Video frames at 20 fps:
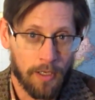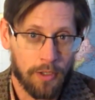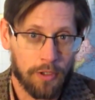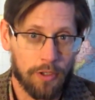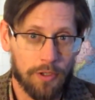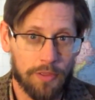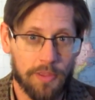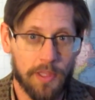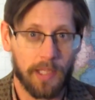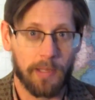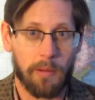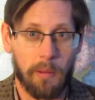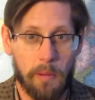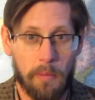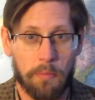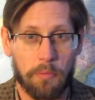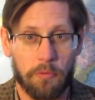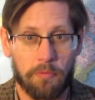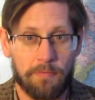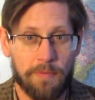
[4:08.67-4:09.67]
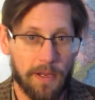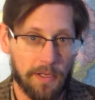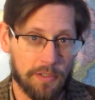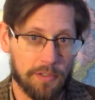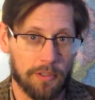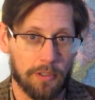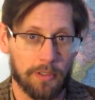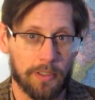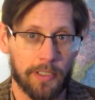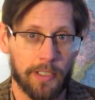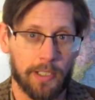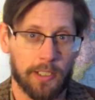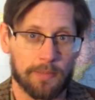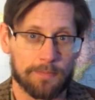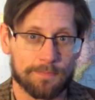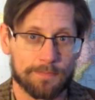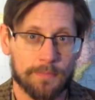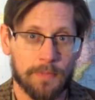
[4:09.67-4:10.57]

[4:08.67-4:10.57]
Good thing I'm a professional here.